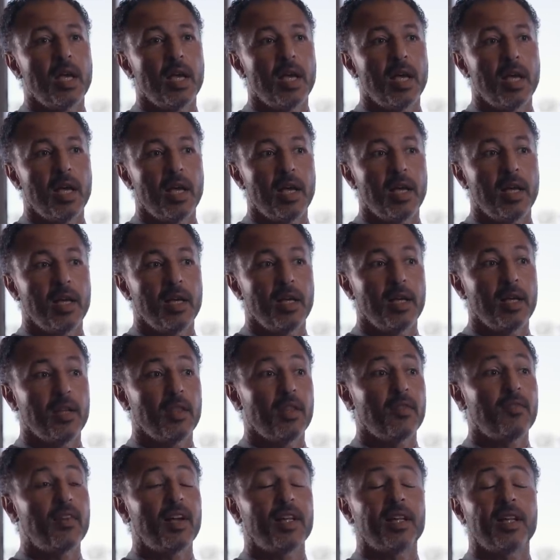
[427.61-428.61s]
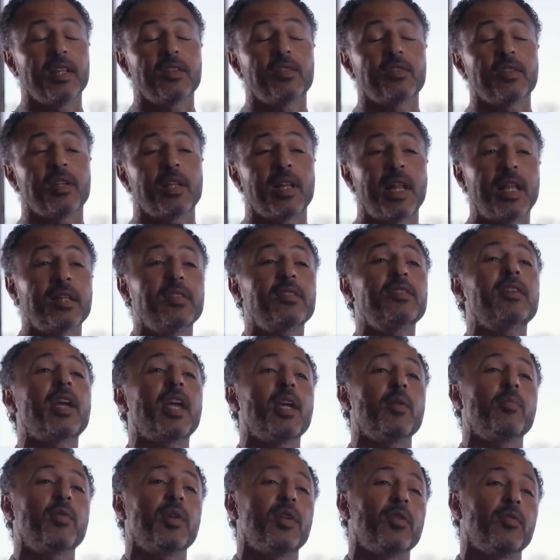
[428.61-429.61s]
And the financial
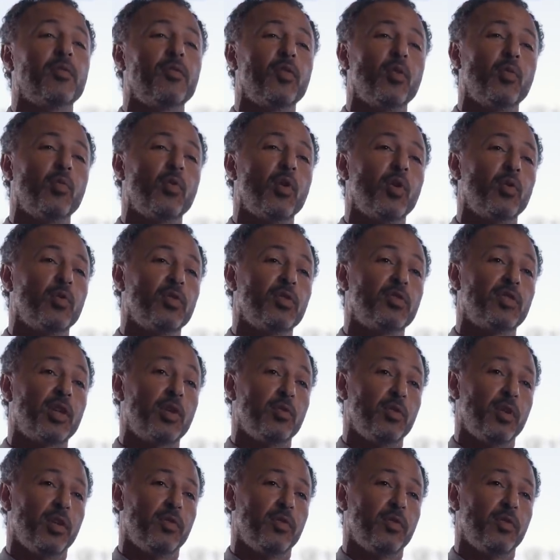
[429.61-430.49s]
landscape in football was so